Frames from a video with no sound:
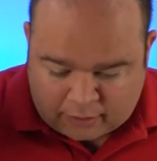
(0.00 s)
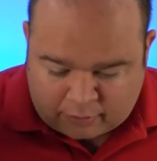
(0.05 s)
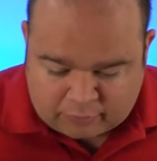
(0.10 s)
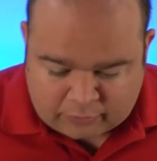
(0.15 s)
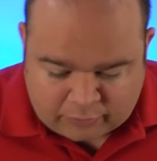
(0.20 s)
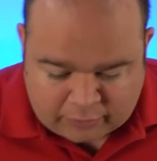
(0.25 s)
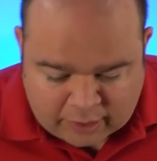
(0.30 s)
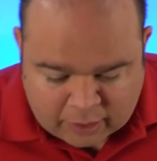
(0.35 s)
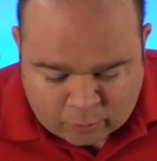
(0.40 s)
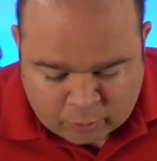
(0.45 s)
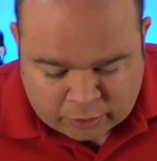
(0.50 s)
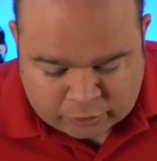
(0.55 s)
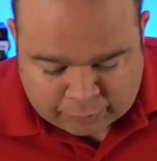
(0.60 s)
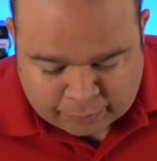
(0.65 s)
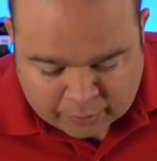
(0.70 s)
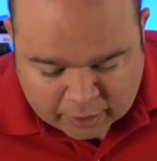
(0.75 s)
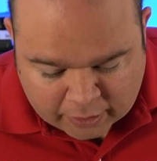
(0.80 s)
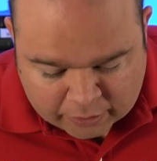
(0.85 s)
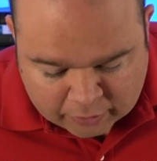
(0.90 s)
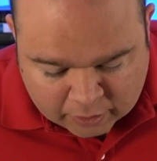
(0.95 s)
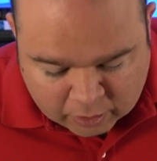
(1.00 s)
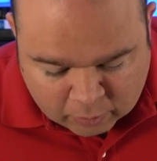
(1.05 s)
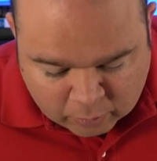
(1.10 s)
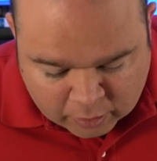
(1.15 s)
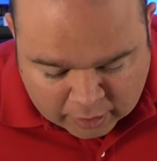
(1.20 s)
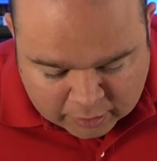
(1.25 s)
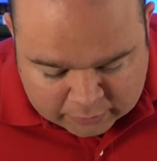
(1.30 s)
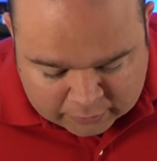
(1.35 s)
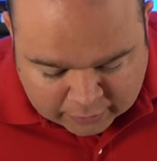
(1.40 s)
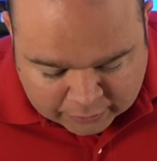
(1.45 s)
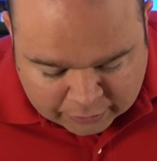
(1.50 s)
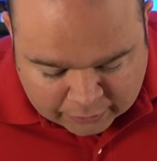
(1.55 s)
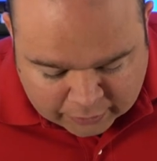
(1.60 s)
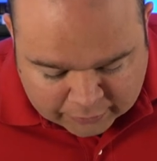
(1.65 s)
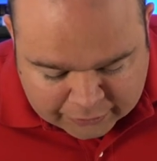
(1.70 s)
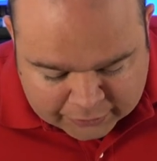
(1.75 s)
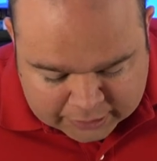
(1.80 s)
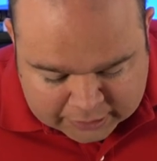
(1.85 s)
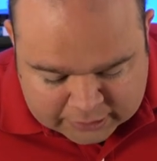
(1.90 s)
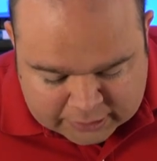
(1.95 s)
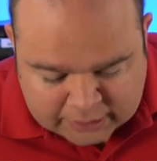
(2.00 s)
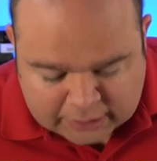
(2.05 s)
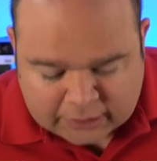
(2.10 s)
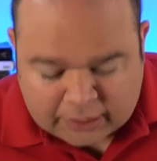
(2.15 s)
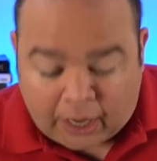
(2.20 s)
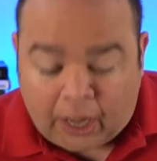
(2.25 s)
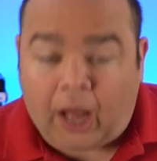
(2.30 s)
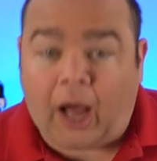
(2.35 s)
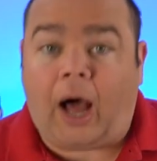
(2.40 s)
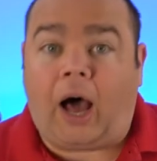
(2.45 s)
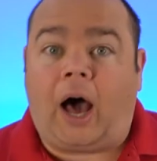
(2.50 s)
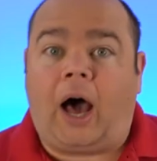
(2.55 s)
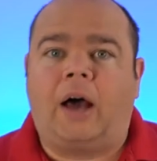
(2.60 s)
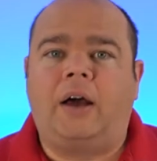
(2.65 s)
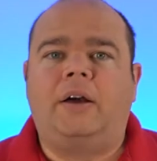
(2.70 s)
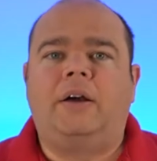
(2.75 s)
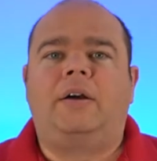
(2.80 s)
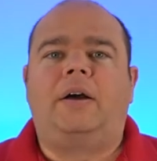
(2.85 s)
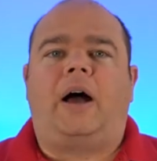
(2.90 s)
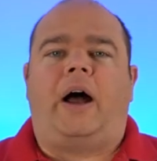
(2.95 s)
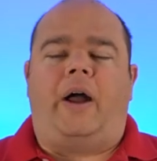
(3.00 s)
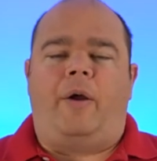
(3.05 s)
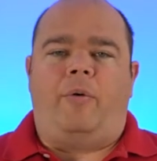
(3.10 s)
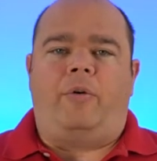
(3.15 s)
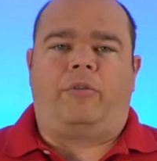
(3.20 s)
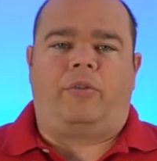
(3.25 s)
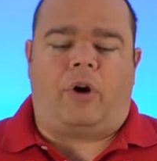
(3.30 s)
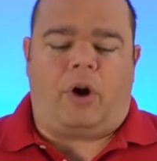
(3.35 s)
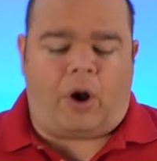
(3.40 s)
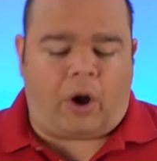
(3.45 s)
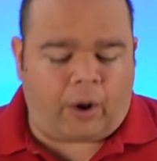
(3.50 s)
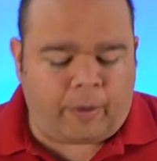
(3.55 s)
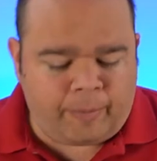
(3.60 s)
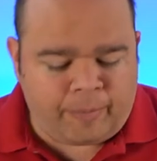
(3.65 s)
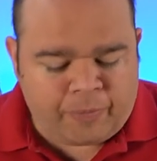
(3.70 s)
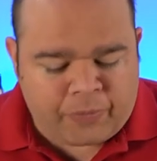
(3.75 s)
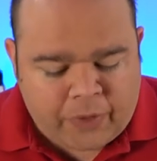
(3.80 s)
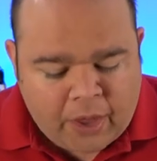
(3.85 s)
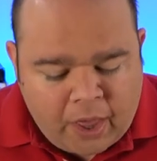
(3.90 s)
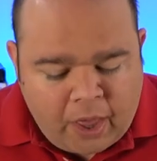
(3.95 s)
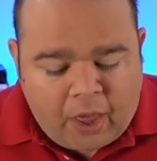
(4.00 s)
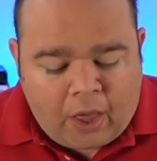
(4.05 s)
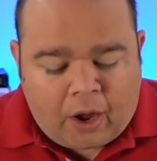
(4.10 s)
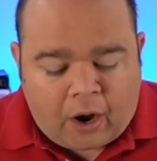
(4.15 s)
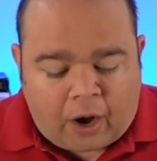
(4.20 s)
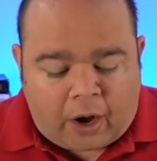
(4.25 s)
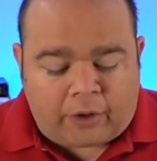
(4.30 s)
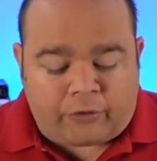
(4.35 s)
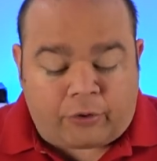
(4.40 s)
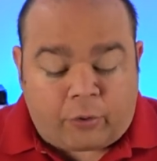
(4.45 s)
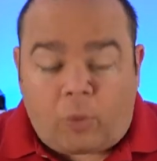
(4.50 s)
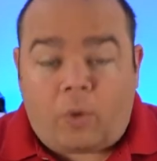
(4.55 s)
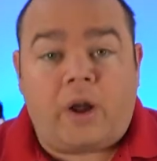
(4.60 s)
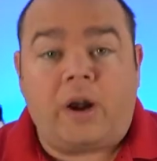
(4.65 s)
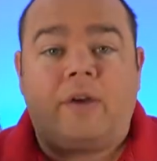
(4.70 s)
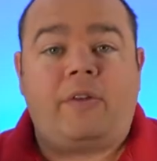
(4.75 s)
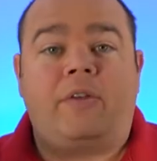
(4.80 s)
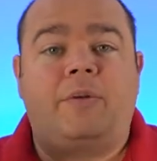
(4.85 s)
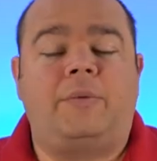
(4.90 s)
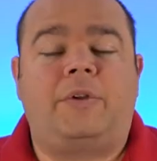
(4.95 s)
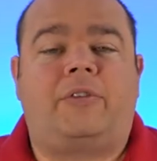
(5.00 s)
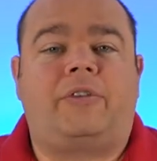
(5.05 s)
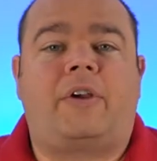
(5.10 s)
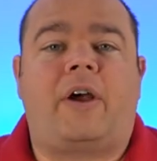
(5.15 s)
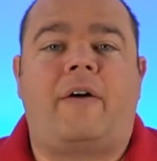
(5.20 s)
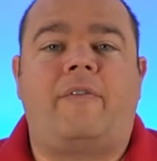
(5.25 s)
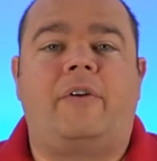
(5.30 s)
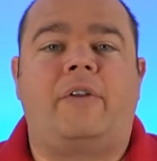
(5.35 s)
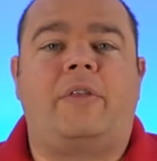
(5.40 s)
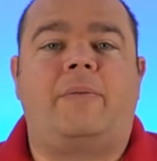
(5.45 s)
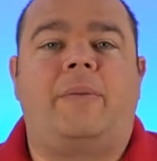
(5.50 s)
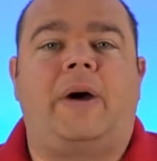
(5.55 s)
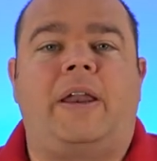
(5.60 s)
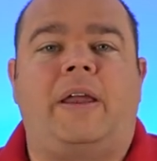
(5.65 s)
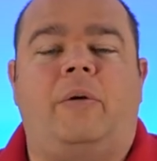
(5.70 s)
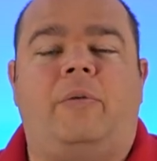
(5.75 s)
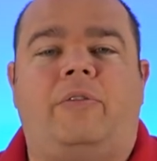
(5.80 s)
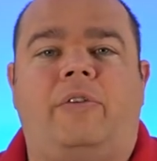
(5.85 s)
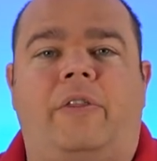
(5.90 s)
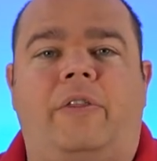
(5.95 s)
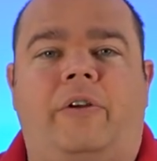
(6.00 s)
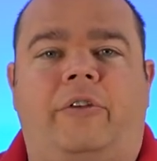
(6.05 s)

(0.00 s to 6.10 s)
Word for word: doesn't say which brother it was. I thought that it did. Ha! I was wrong. All right, so one of them discovered the money was in